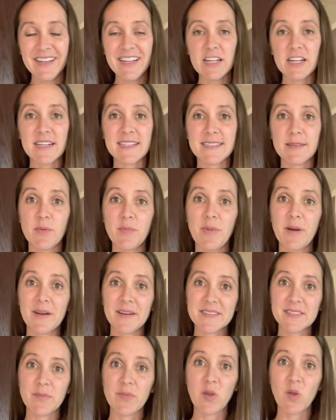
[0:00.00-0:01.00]
Because I'm a part of
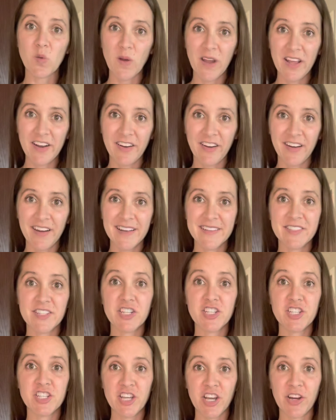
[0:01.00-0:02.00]
something greater, it's a
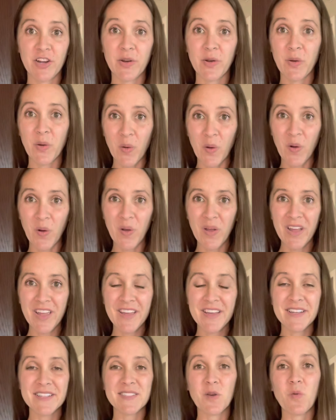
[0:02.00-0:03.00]
shared goal.
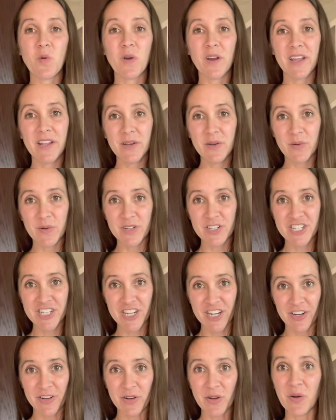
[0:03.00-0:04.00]
So working towards
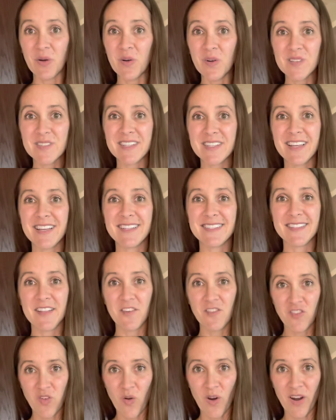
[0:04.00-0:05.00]
shared goals is the
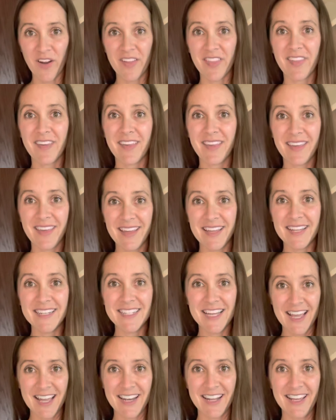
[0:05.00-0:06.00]
4th key
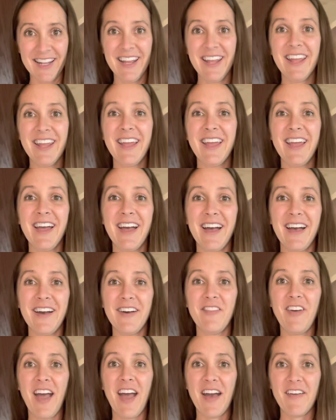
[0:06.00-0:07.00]
tenet
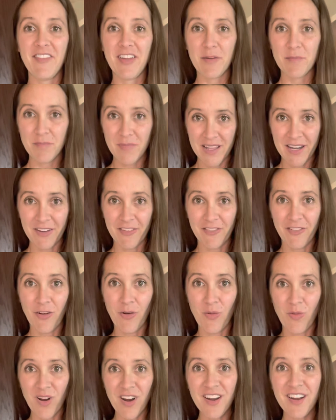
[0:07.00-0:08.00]
of having meaningful
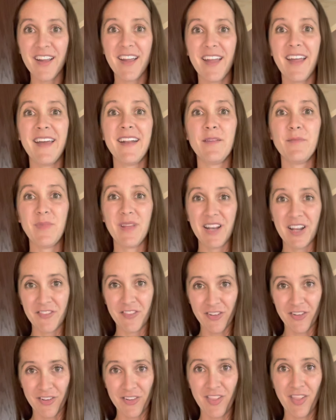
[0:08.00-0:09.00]
work and a
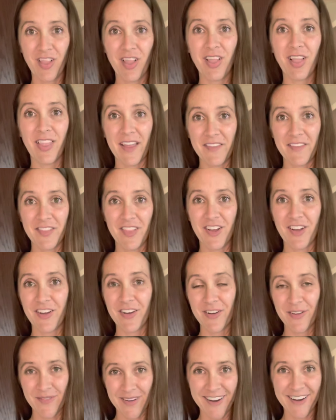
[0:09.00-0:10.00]
meaningful lifelong
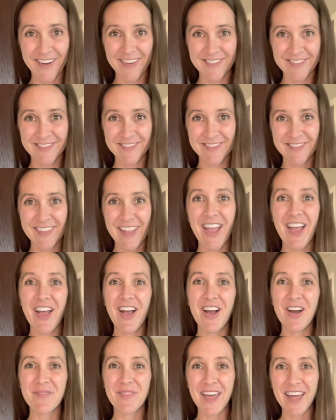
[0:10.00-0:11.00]
career.
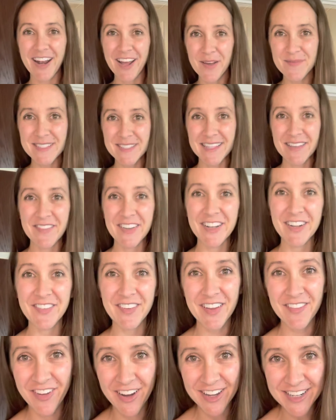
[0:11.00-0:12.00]
Hope that helps. Let me know if you
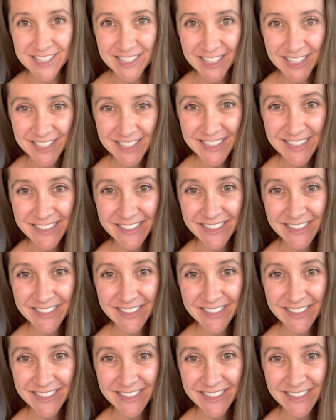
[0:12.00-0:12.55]
have questions.